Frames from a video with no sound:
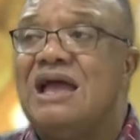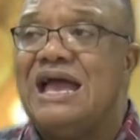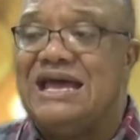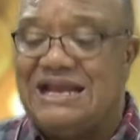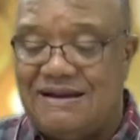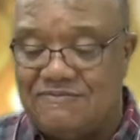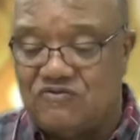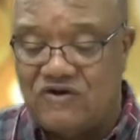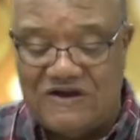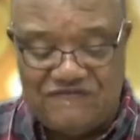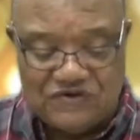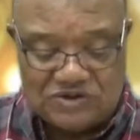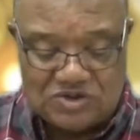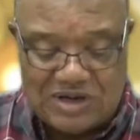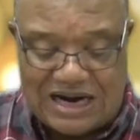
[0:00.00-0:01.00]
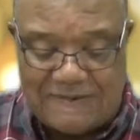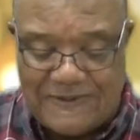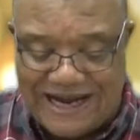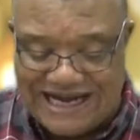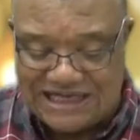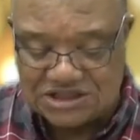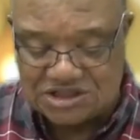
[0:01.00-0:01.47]
And I'm grateful to our
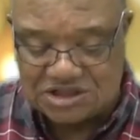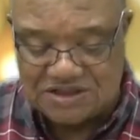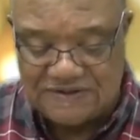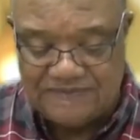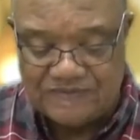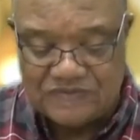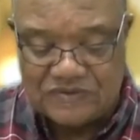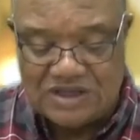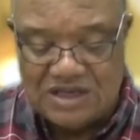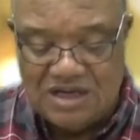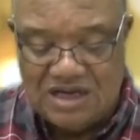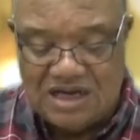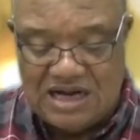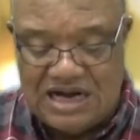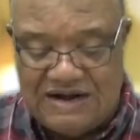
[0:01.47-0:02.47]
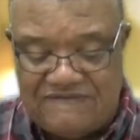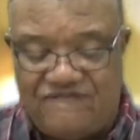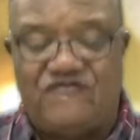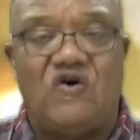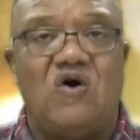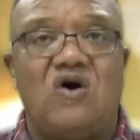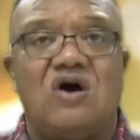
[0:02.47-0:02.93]
pastor
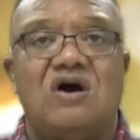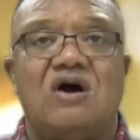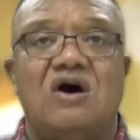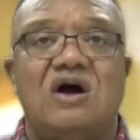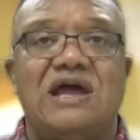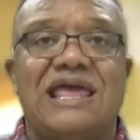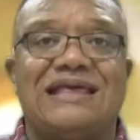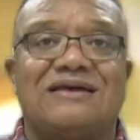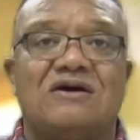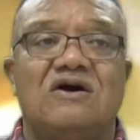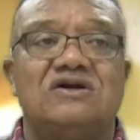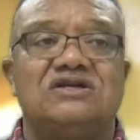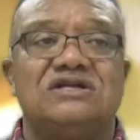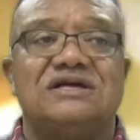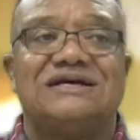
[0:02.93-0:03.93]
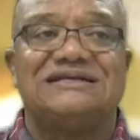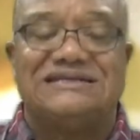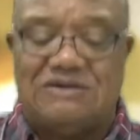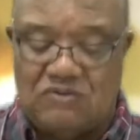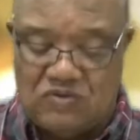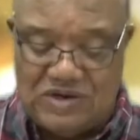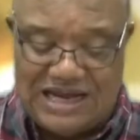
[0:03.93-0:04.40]
for encouraging us
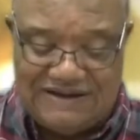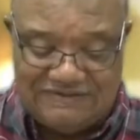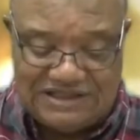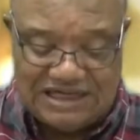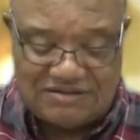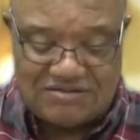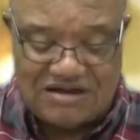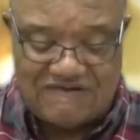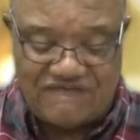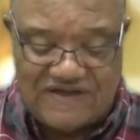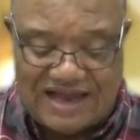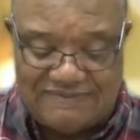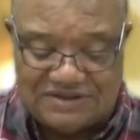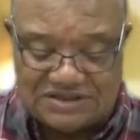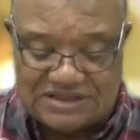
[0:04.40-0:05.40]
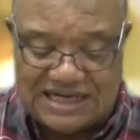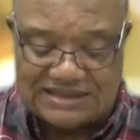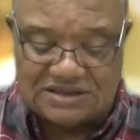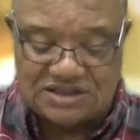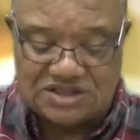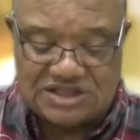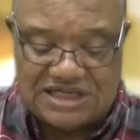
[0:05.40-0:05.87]
that when we have death in our families,
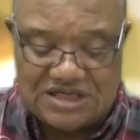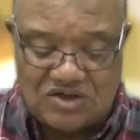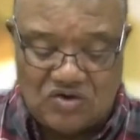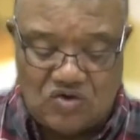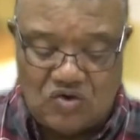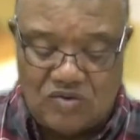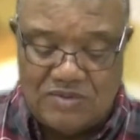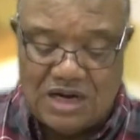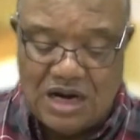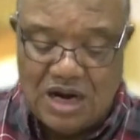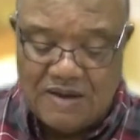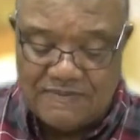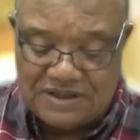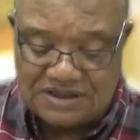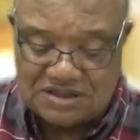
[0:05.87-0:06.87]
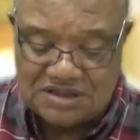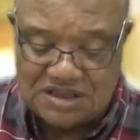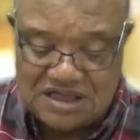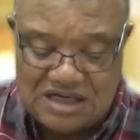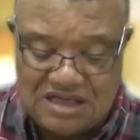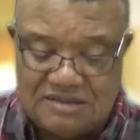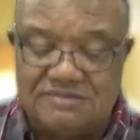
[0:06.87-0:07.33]
not to stay home, but
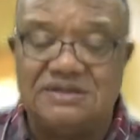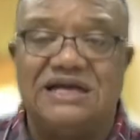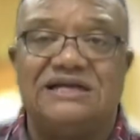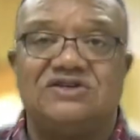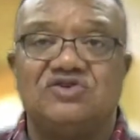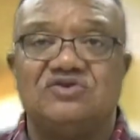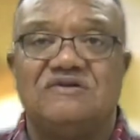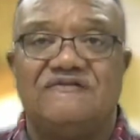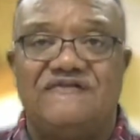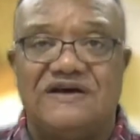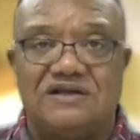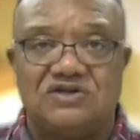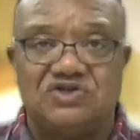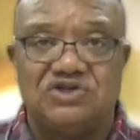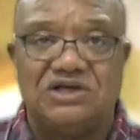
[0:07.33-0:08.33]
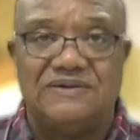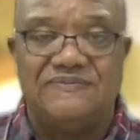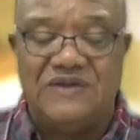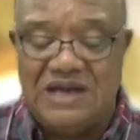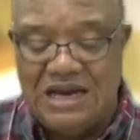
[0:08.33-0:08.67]
come into the fellowship.